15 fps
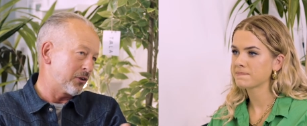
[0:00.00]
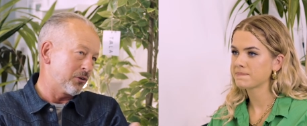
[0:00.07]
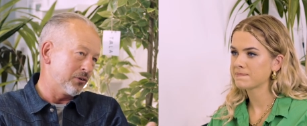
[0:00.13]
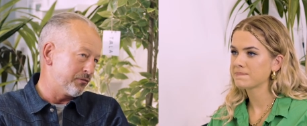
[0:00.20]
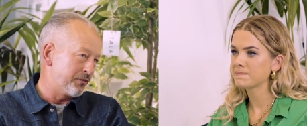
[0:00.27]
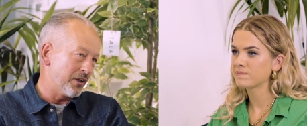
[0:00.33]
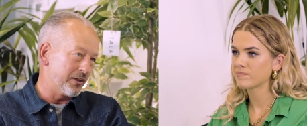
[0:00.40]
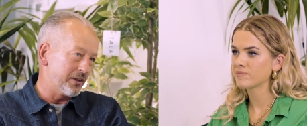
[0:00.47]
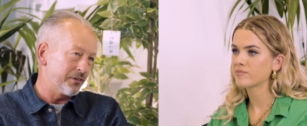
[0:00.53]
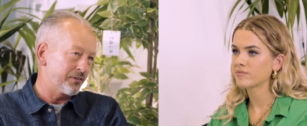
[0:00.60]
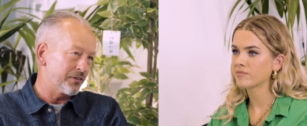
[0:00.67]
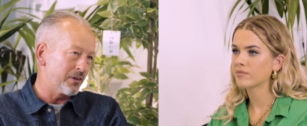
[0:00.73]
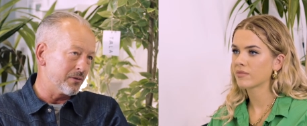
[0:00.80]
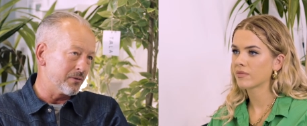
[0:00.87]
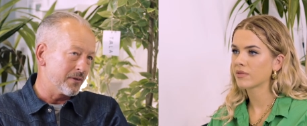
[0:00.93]
Speaker 1: could have done it.
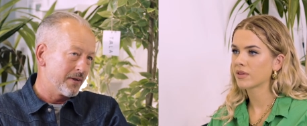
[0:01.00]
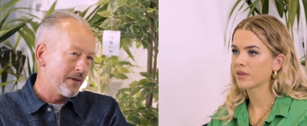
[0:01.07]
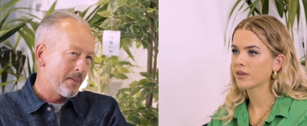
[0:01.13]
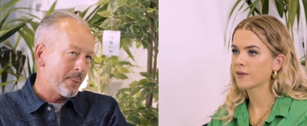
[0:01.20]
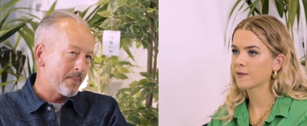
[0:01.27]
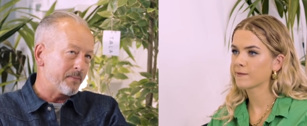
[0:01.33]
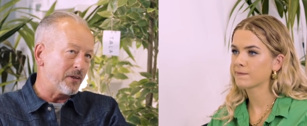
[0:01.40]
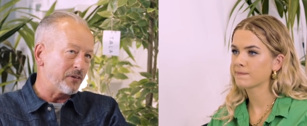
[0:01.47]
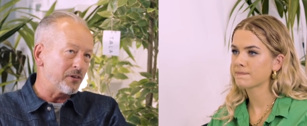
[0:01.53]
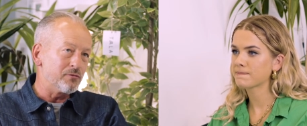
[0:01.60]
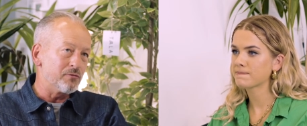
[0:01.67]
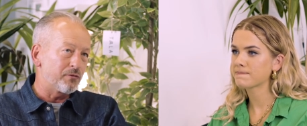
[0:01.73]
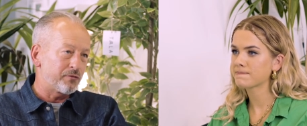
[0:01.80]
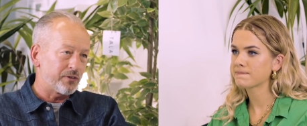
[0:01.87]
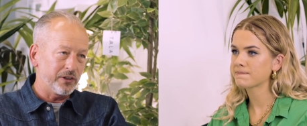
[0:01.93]
So it
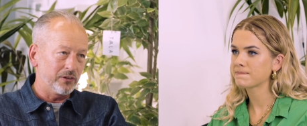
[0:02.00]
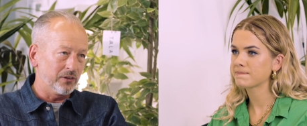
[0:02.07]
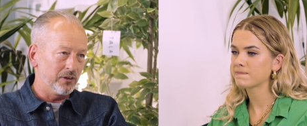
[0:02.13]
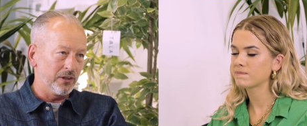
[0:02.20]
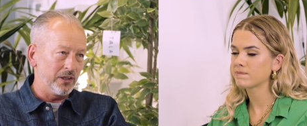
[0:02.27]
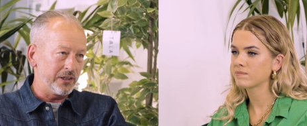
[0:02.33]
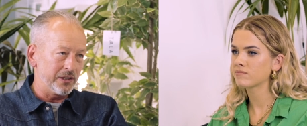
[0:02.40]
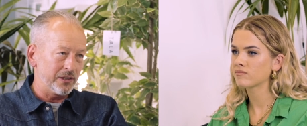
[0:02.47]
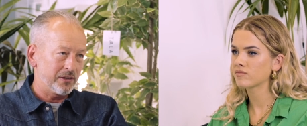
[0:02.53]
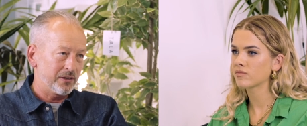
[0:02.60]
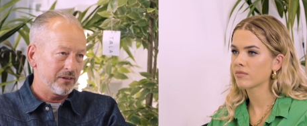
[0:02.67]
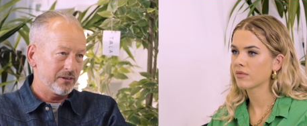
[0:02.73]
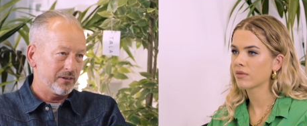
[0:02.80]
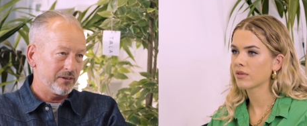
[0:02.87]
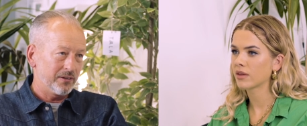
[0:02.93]
didn't feel like
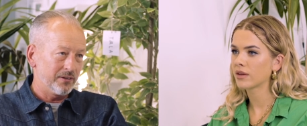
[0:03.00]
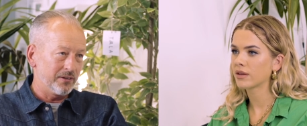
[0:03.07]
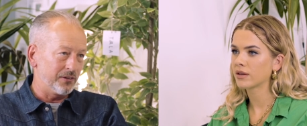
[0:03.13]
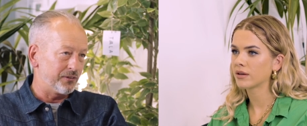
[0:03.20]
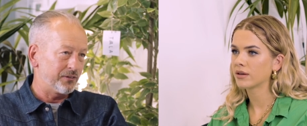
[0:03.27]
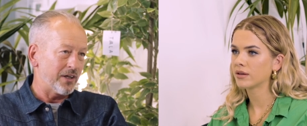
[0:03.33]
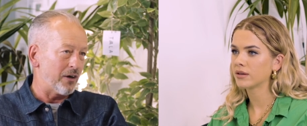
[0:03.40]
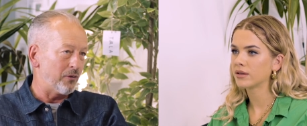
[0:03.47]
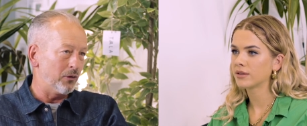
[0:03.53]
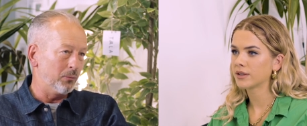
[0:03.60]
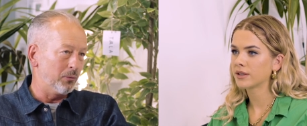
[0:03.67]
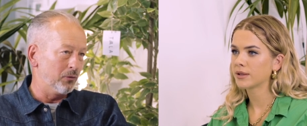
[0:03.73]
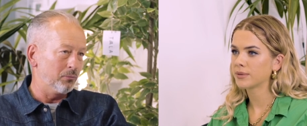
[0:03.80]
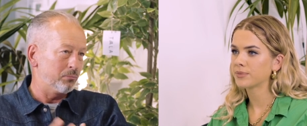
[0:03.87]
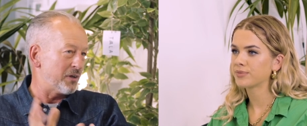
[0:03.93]
this
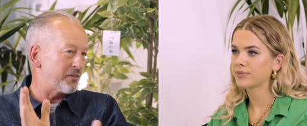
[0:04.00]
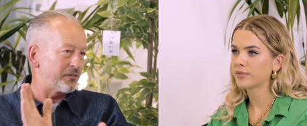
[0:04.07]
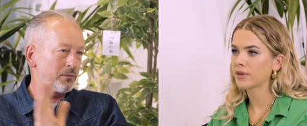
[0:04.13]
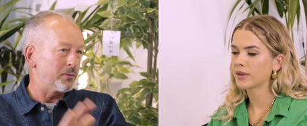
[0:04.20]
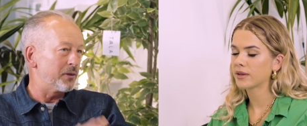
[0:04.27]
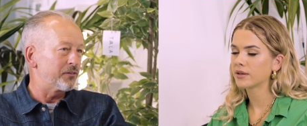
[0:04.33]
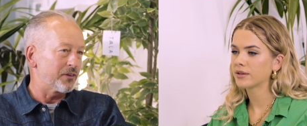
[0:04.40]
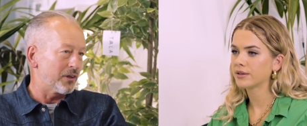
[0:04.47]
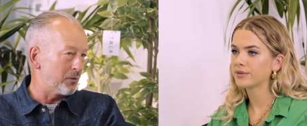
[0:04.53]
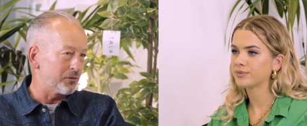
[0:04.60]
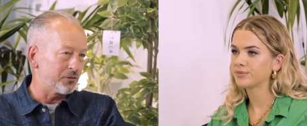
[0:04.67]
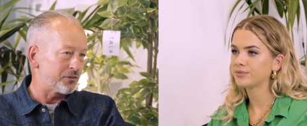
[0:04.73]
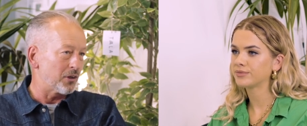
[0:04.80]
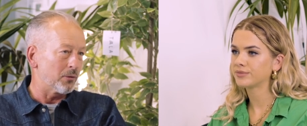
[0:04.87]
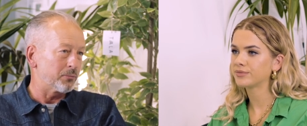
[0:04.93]
terrible precipice that I
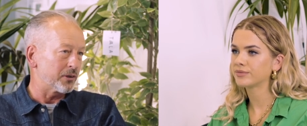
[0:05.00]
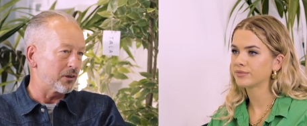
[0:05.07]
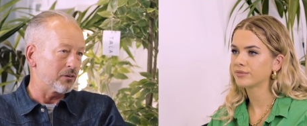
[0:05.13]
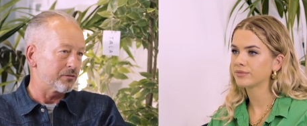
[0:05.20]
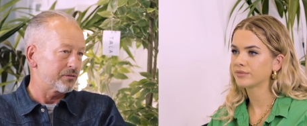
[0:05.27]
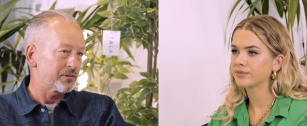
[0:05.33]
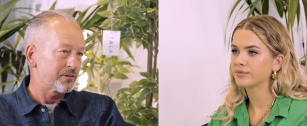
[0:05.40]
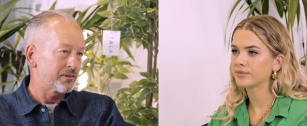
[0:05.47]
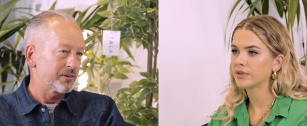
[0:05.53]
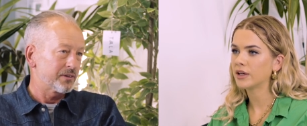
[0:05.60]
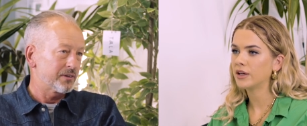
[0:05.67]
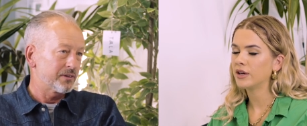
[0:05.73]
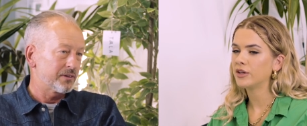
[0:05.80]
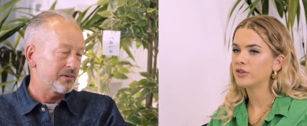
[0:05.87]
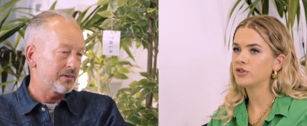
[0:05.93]
was jumping off.
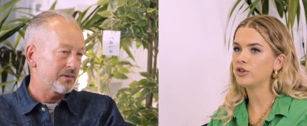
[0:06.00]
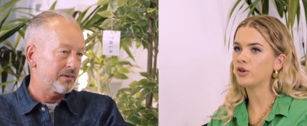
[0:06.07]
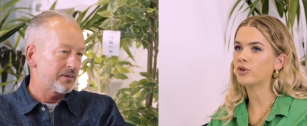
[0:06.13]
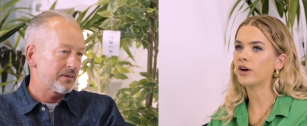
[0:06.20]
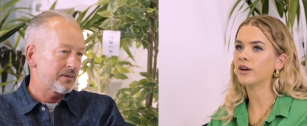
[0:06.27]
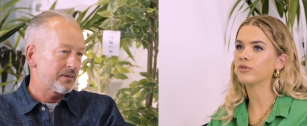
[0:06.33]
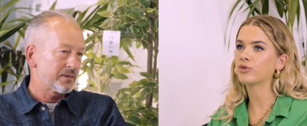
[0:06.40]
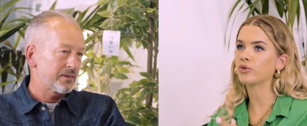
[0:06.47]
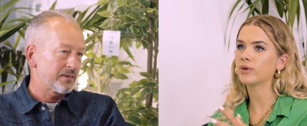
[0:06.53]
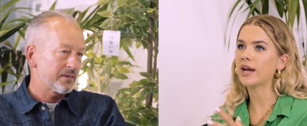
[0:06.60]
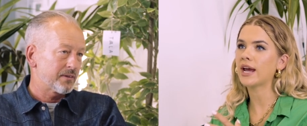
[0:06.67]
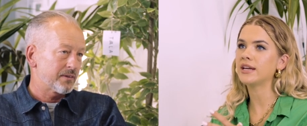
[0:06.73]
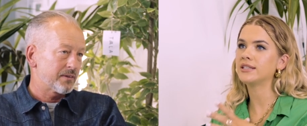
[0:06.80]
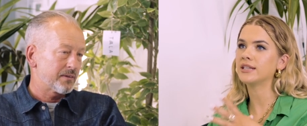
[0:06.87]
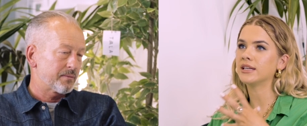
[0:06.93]
Speaker 2: So you kind of
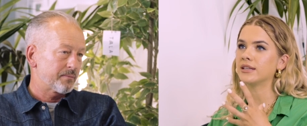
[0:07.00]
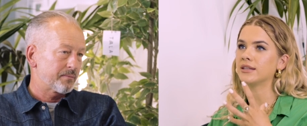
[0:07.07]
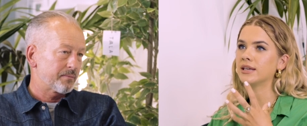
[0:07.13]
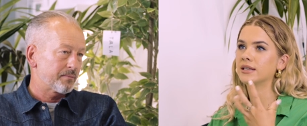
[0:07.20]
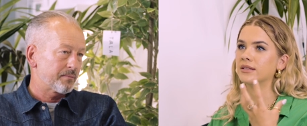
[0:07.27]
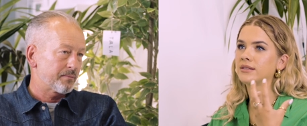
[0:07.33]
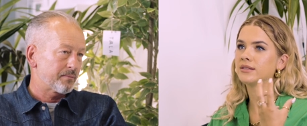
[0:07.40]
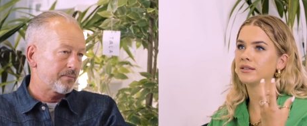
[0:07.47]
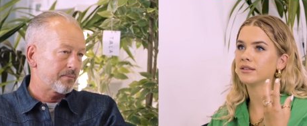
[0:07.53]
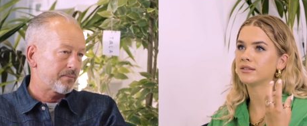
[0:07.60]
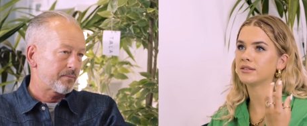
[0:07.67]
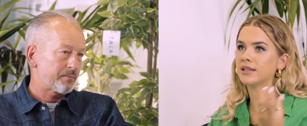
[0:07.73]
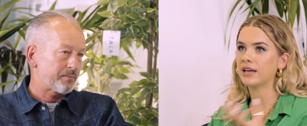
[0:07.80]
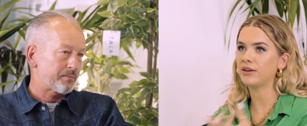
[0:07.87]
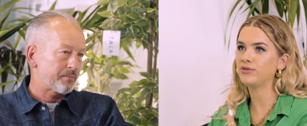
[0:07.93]
created this
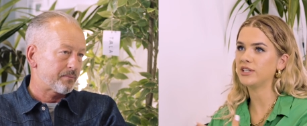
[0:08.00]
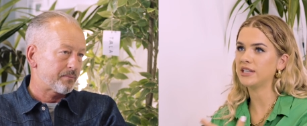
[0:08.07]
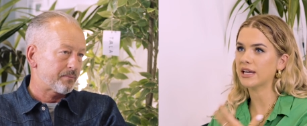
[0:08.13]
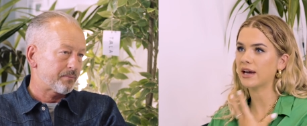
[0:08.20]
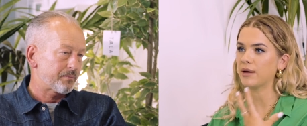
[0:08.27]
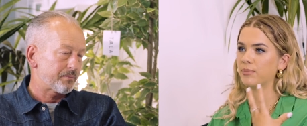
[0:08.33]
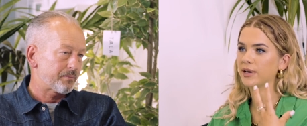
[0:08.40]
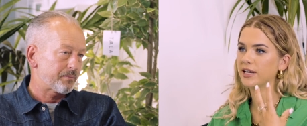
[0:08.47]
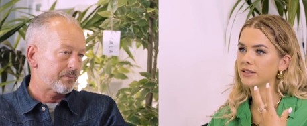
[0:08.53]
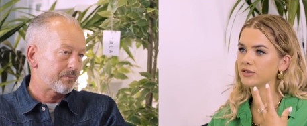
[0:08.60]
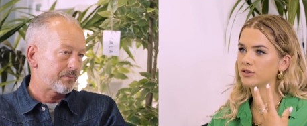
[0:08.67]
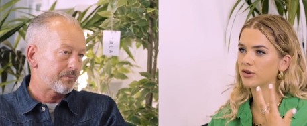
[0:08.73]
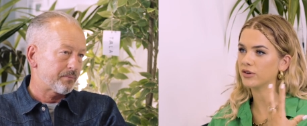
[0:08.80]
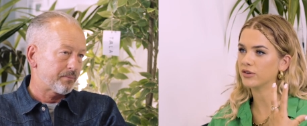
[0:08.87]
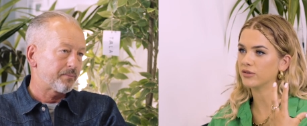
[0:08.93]
safety net
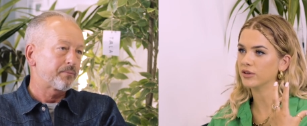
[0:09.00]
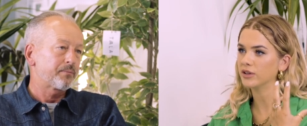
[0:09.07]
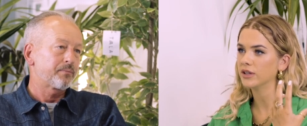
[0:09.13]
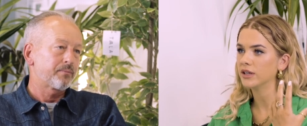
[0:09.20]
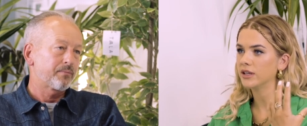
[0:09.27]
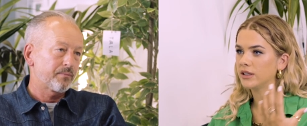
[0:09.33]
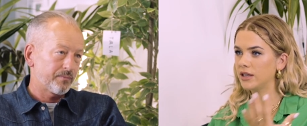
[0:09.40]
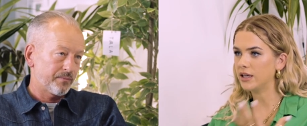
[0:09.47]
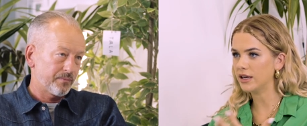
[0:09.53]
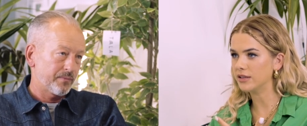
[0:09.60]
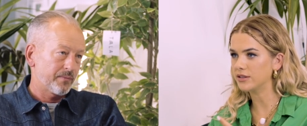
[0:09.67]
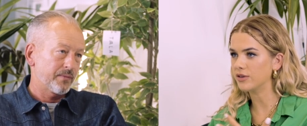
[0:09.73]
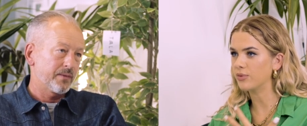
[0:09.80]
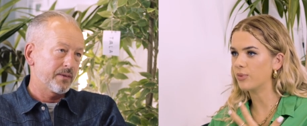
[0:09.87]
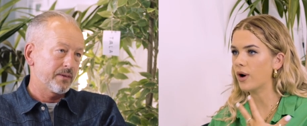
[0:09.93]
based on
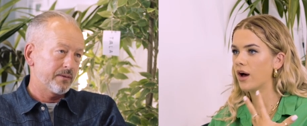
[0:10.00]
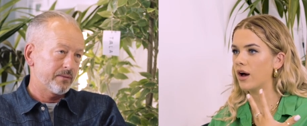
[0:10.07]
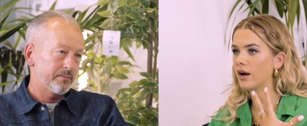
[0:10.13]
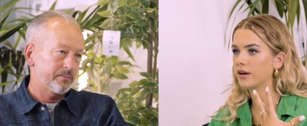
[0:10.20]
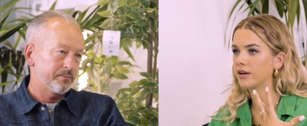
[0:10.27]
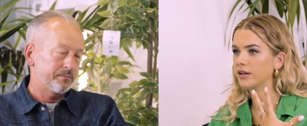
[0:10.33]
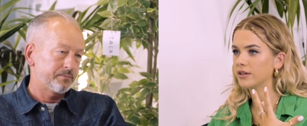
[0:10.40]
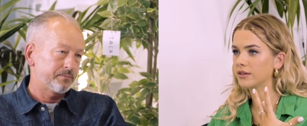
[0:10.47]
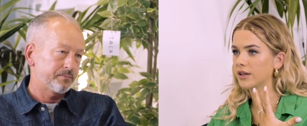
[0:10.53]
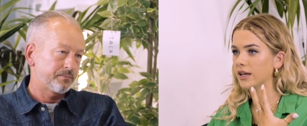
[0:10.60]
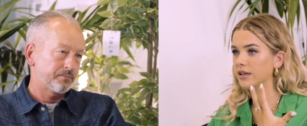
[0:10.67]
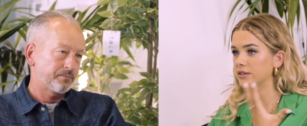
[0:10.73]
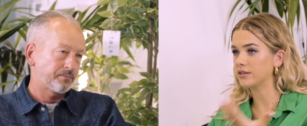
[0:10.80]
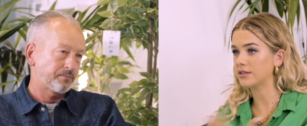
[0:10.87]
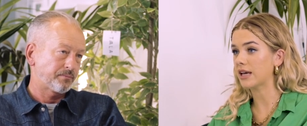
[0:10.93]
years of work and,
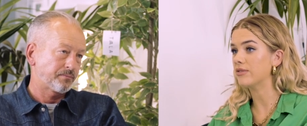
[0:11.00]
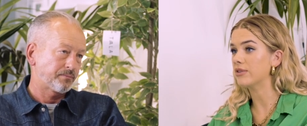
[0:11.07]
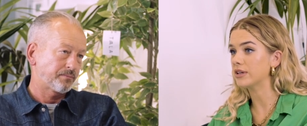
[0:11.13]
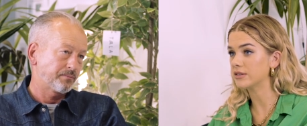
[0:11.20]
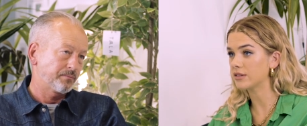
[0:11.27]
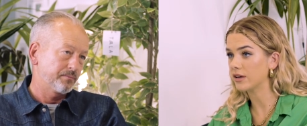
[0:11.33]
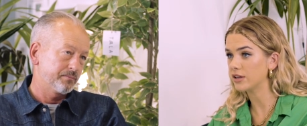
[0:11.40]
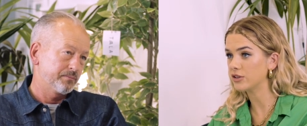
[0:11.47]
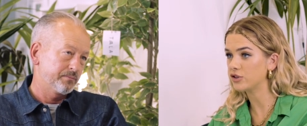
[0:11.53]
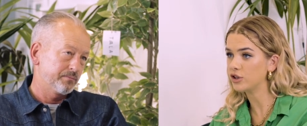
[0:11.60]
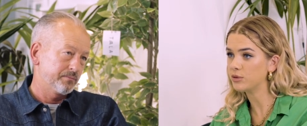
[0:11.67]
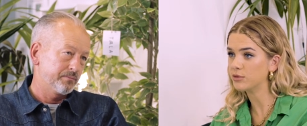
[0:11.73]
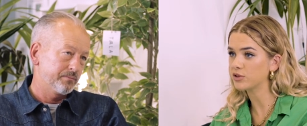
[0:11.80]
and savings, I assume,